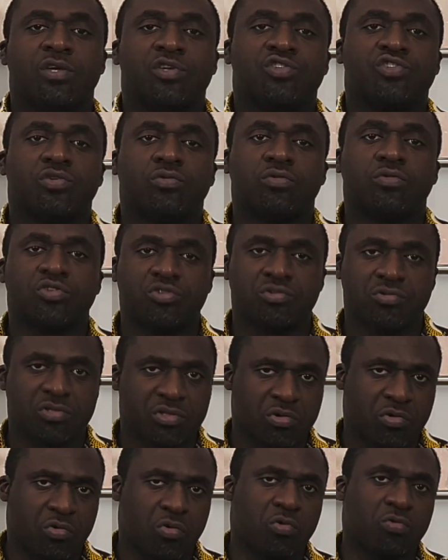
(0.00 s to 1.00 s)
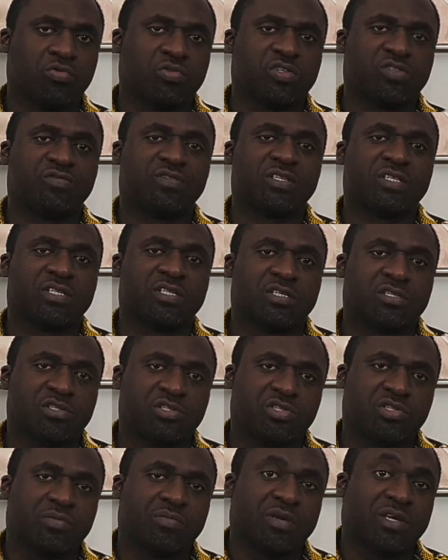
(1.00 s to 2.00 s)
So we're doing all these
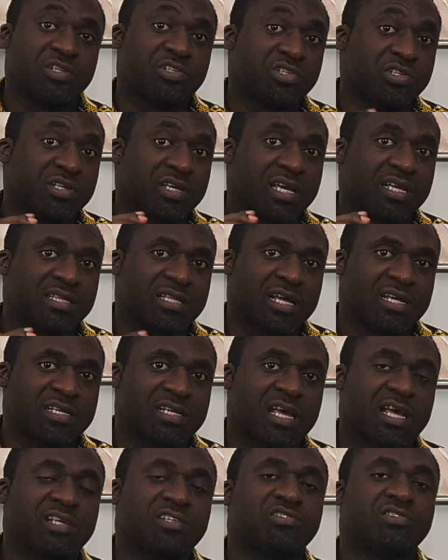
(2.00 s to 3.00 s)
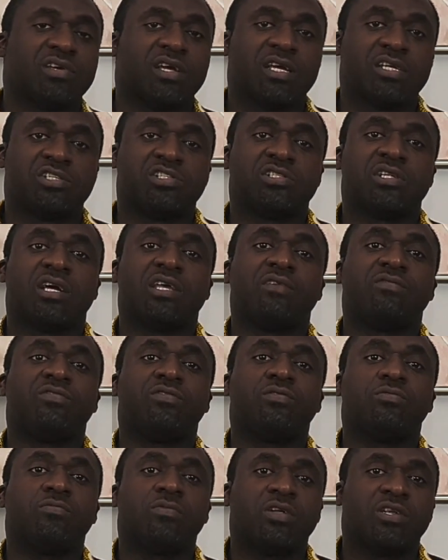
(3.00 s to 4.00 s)
videos to make sure you get that extra edge. Now, if
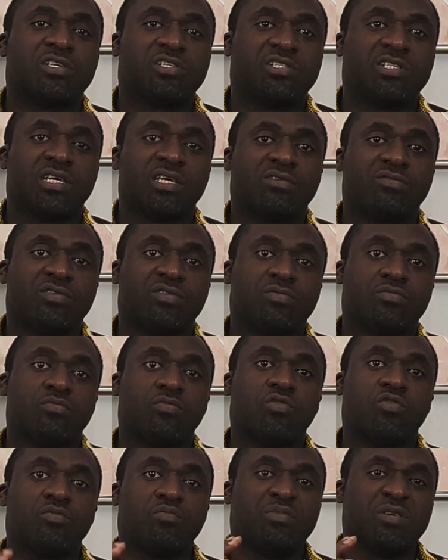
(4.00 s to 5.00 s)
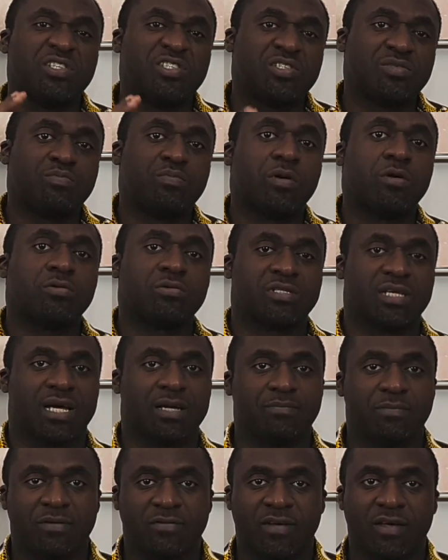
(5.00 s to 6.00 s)
you want us to give you more bespoke
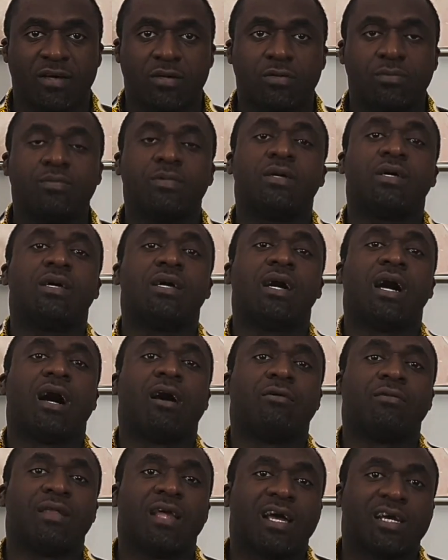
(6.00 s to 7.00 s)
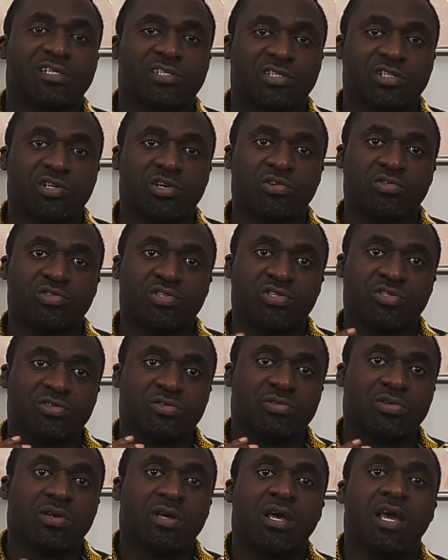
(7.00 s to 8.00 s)
type of help, I would actually go
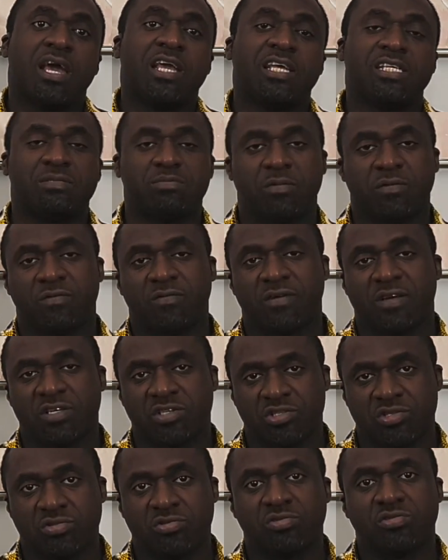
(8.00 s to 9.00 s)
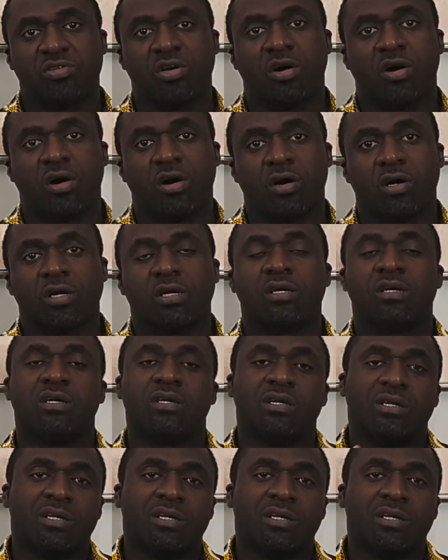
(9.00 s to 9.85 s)
to aceprofessional.org,